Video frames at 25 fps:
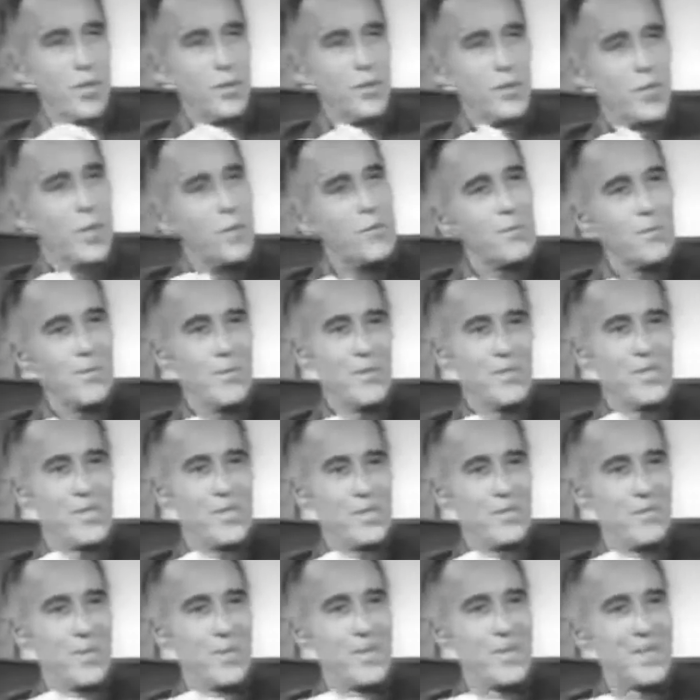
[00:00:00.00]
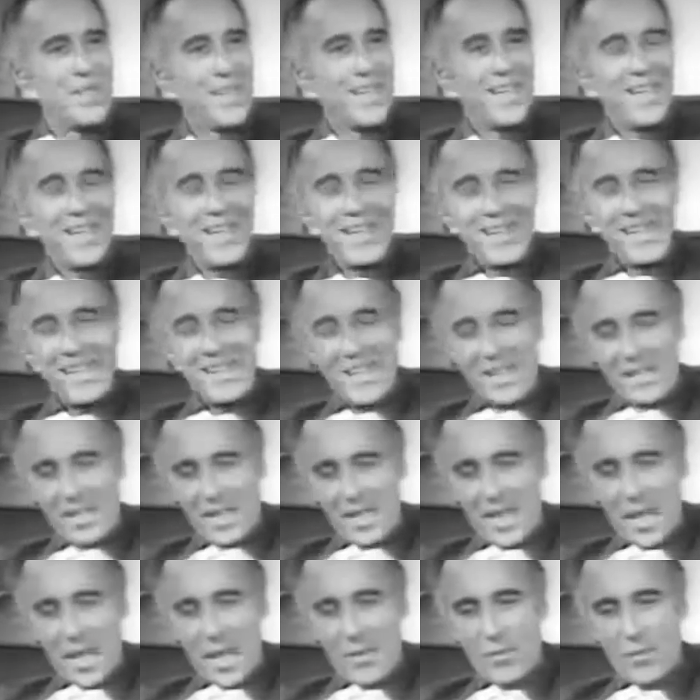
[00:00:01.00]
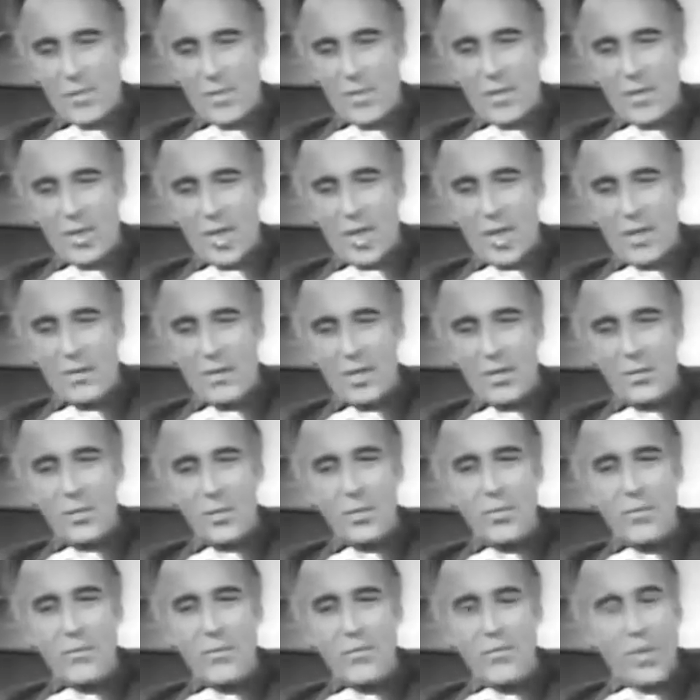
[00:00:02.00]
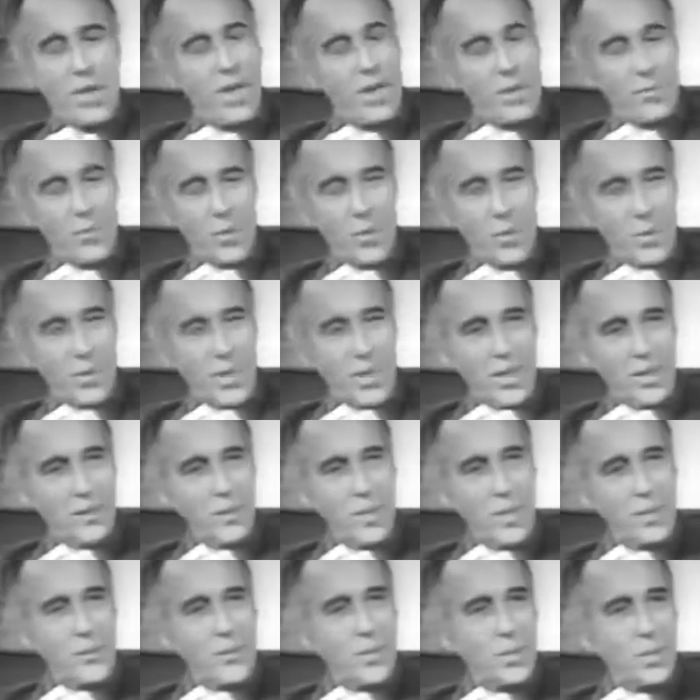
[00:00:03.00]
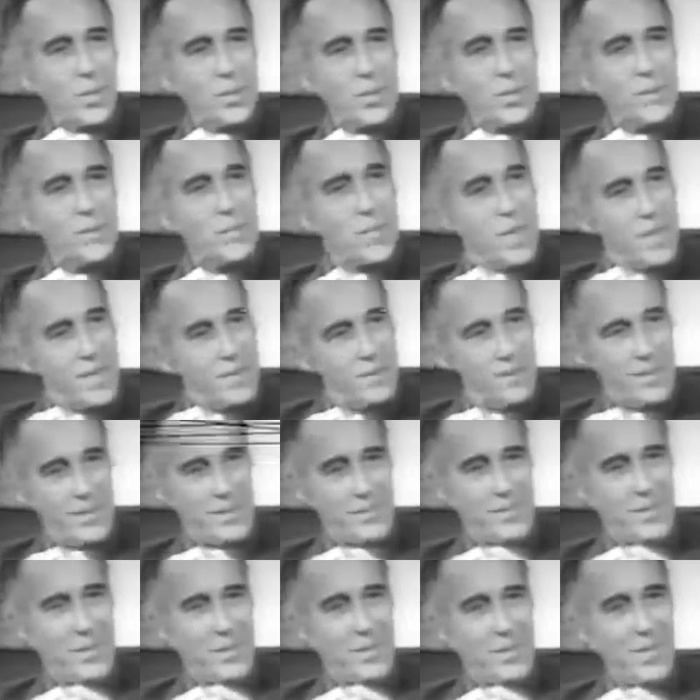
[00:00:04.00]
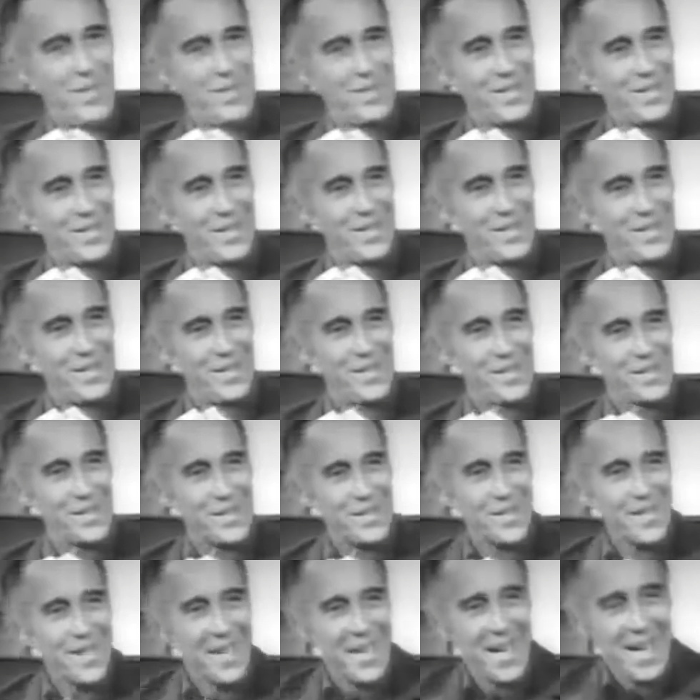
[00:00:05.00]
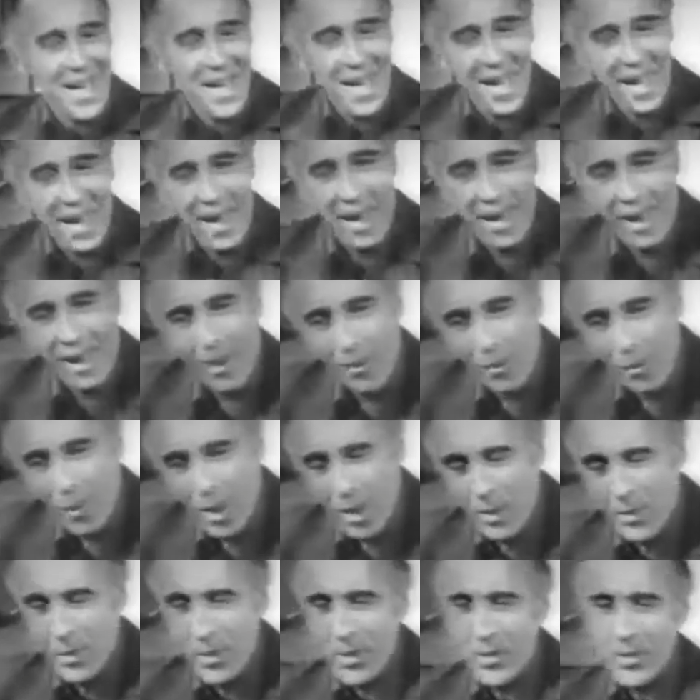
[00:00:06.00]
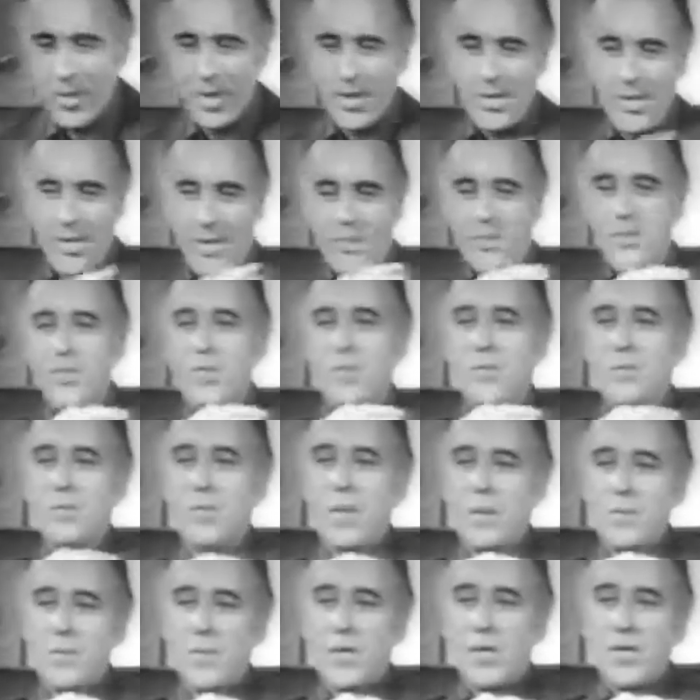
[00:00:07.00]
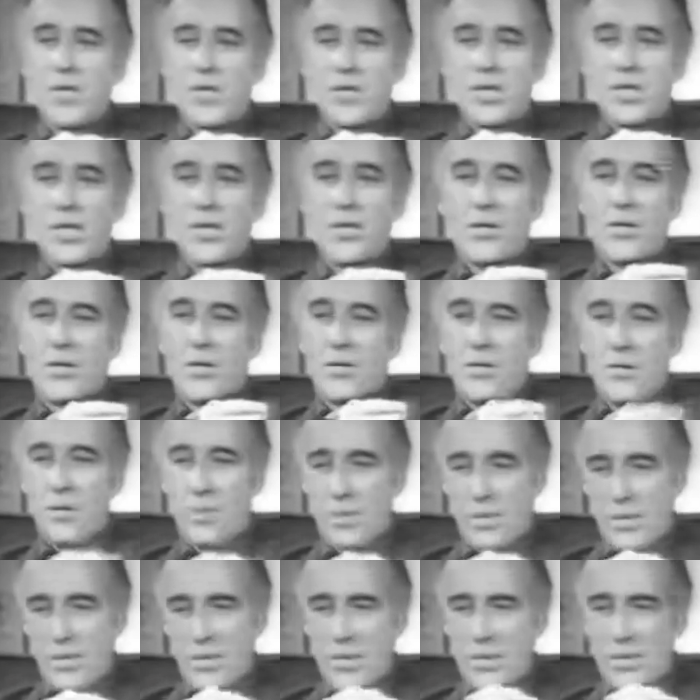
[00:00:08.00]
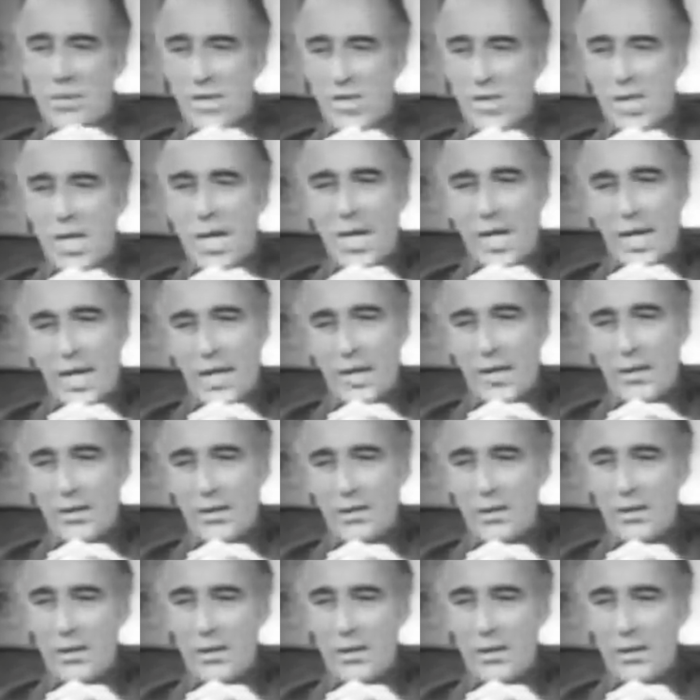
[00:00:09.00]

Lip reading: on top of us, but nothing happened. I think we were far more worried about dropping the baby, to be quite honest. While we're on that subject, it might be interesting to say,